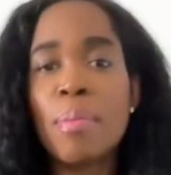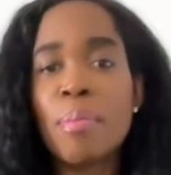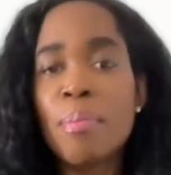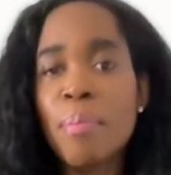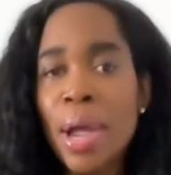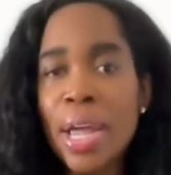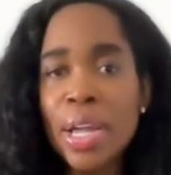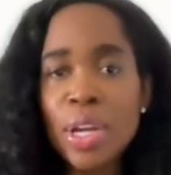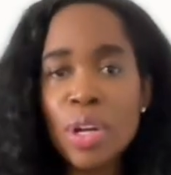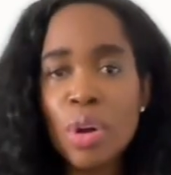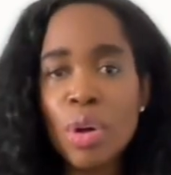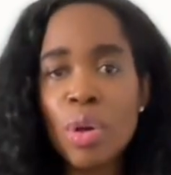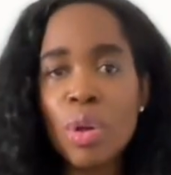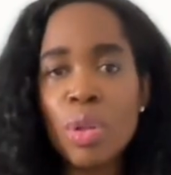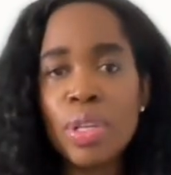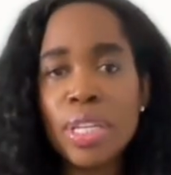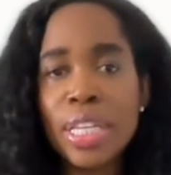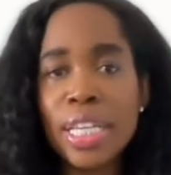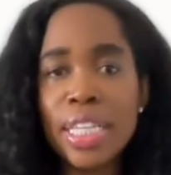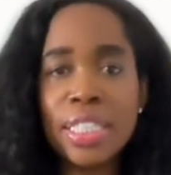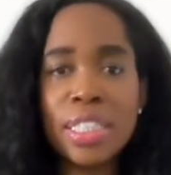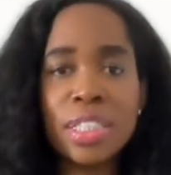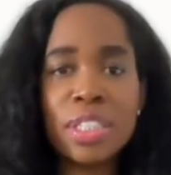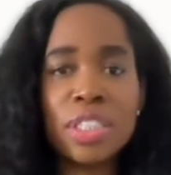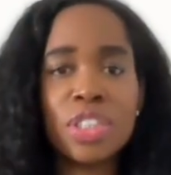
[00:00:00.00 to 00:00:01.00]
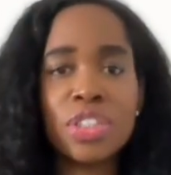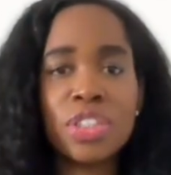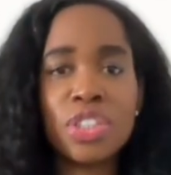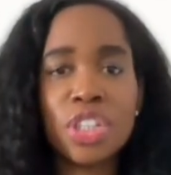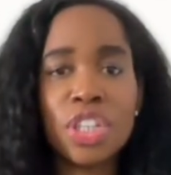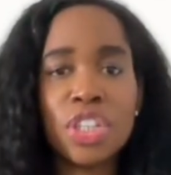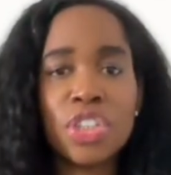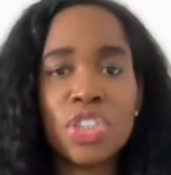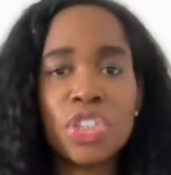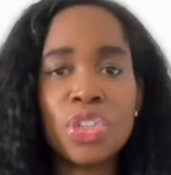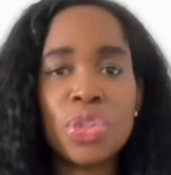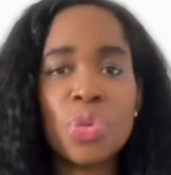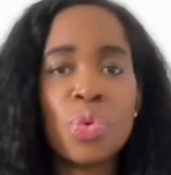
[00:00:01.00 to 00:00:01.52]
My goal isn't to
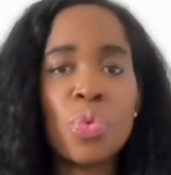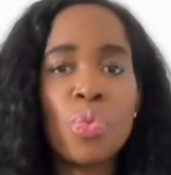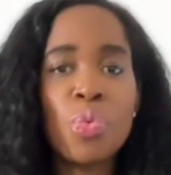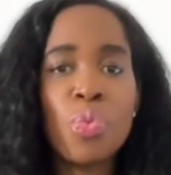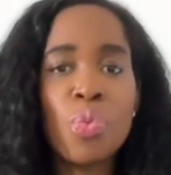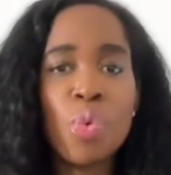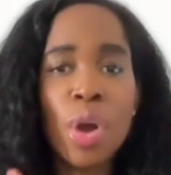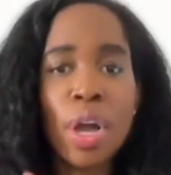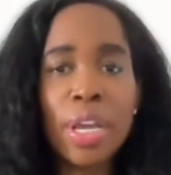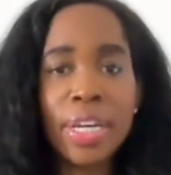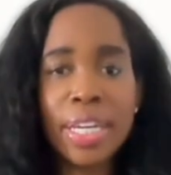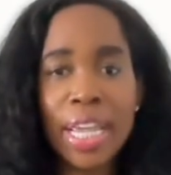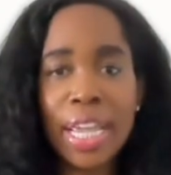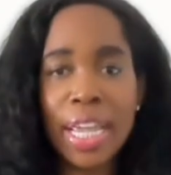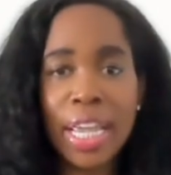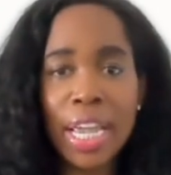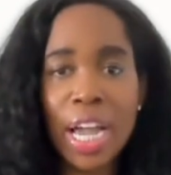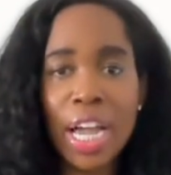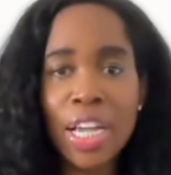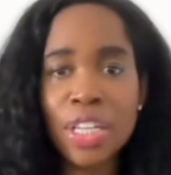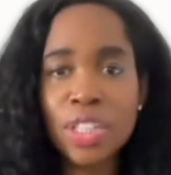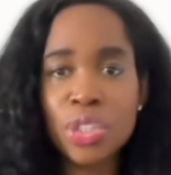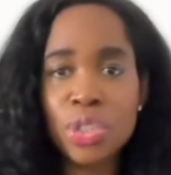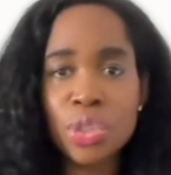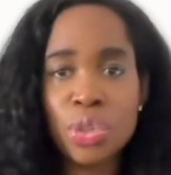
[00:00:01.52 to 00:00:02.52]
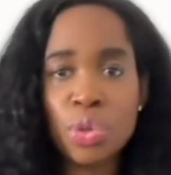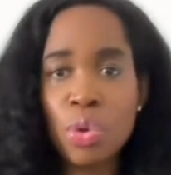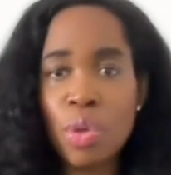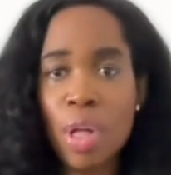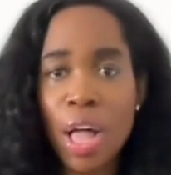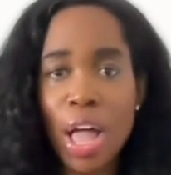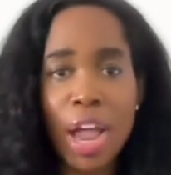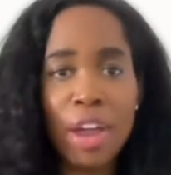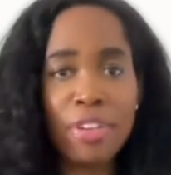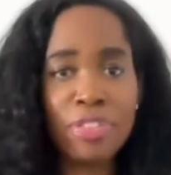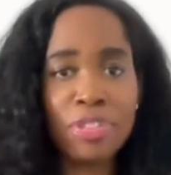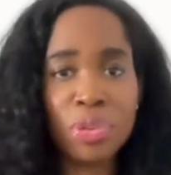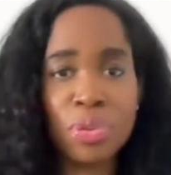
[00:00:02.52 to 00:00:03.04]
teach you one AI
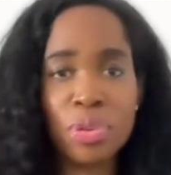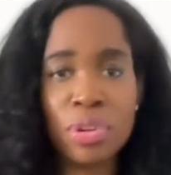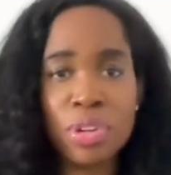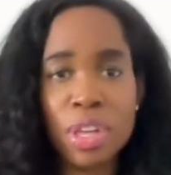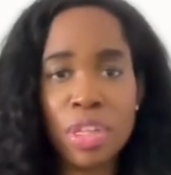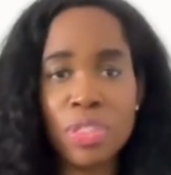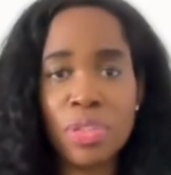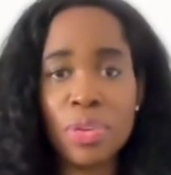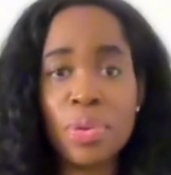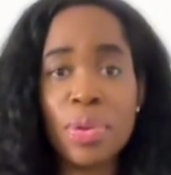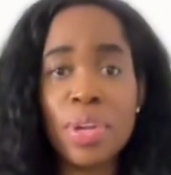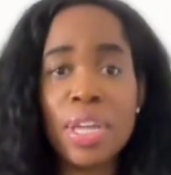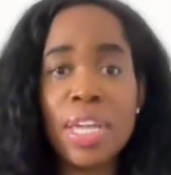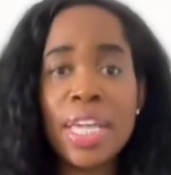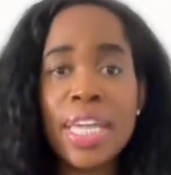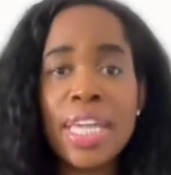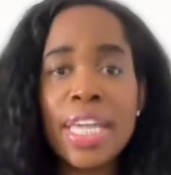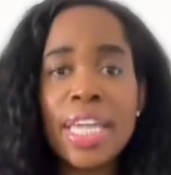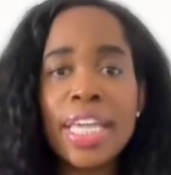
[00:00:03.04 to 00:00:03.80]
tool after another.